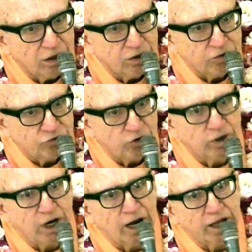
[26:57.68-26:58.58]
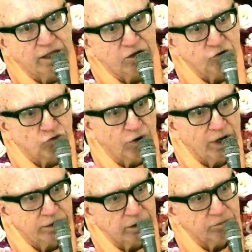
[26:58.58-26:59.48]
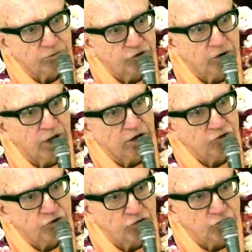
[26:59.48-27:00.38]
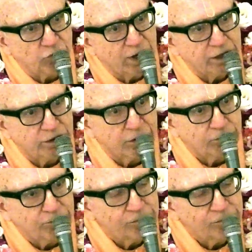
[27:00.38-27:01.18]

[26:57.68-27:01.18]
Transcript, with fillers: so that I can train them, so that I should train them.